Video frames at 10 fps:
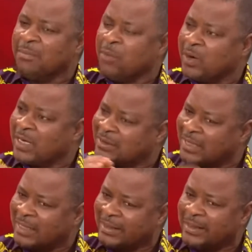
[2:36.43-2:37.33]
and moral
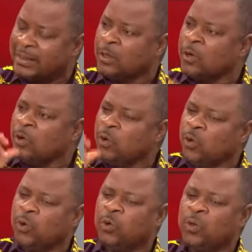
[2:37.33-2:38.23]
standing
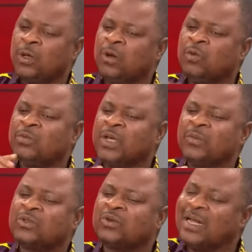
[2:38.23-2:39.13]
who will be
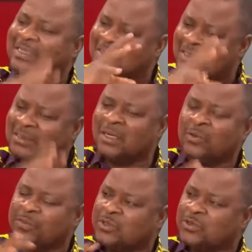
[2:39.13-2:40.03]
able to assist
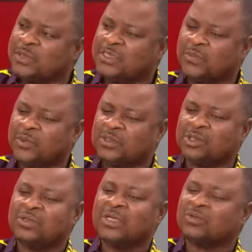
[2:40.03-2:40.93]
the Office of Special
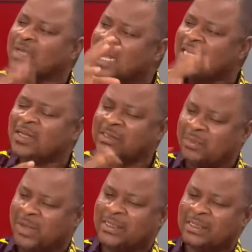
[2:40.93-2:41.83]
Prosecutor to carry out
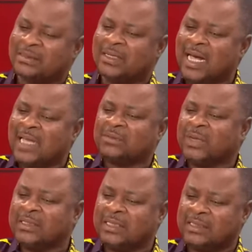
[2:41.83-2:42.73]
the mandate as
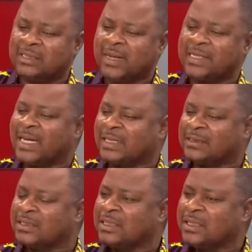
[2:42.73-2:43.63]
mandated by the
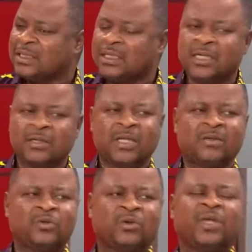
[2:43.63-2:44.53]
Act.
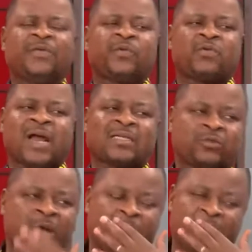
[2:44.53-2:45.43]
You know, if you
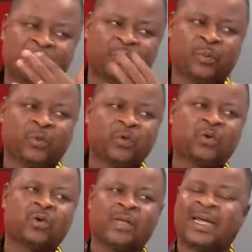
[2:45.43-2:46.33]
rush to appoint people
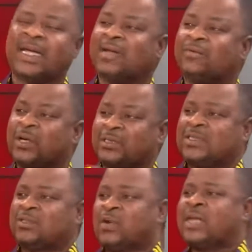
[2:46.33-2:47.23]
who go there and have
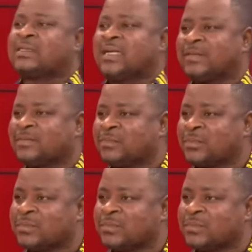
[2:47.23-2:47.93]
questions to answer,